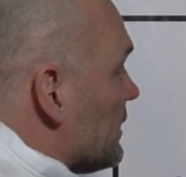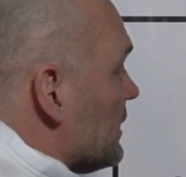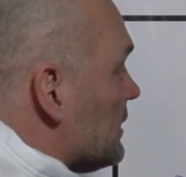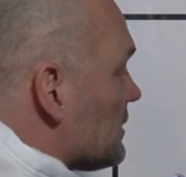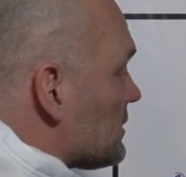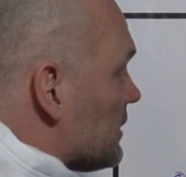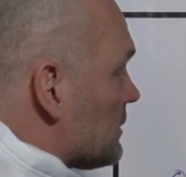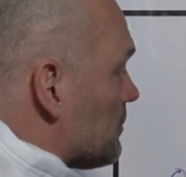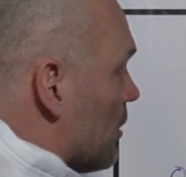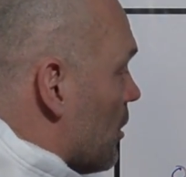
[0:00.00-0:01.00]
He doesn't
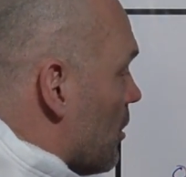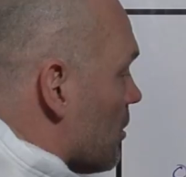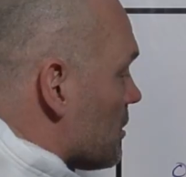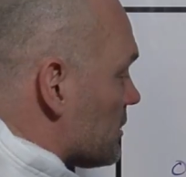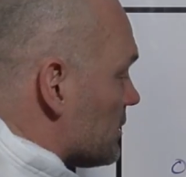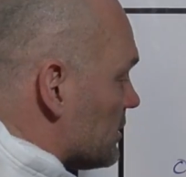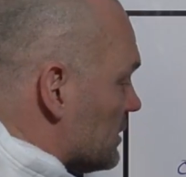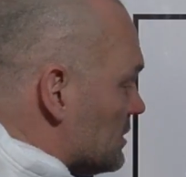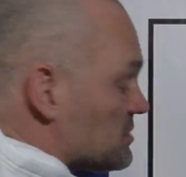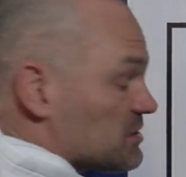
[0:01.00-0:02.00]
get the ball.
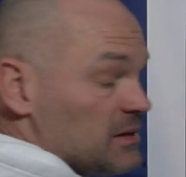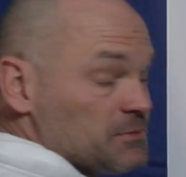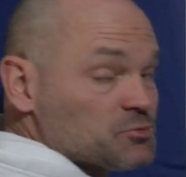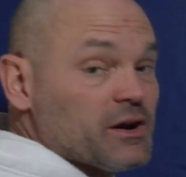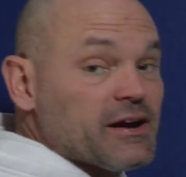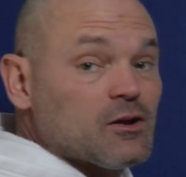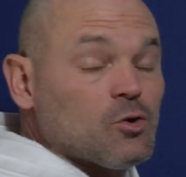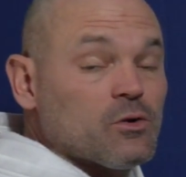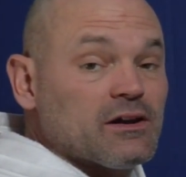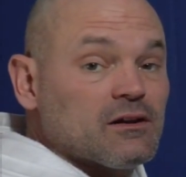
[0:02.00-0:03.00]
He just keeps right
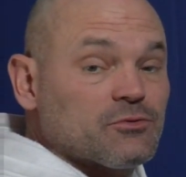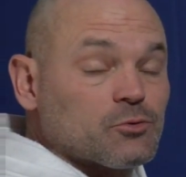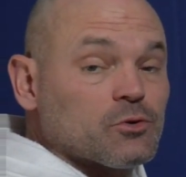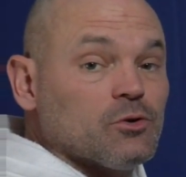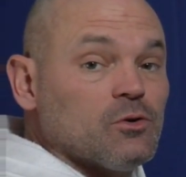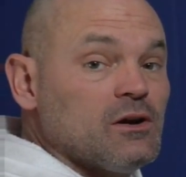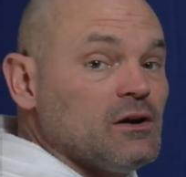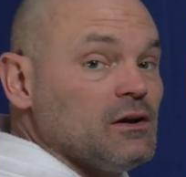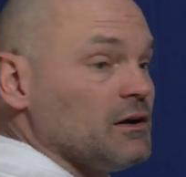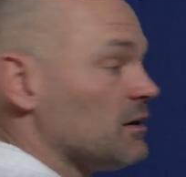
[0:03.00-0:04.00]
going through
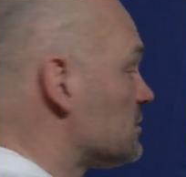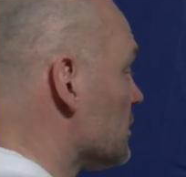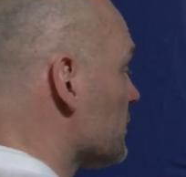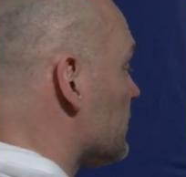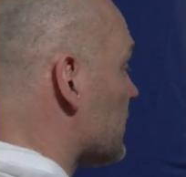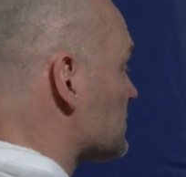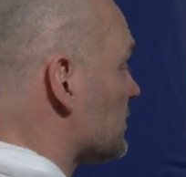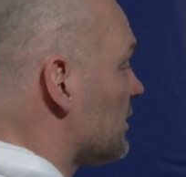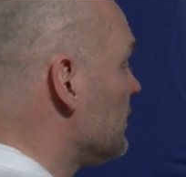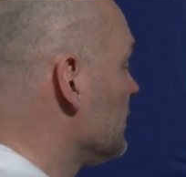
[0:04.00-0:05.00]
until the next
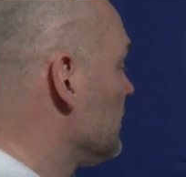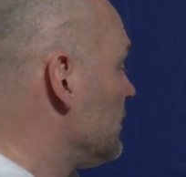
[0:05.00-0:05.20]
guy.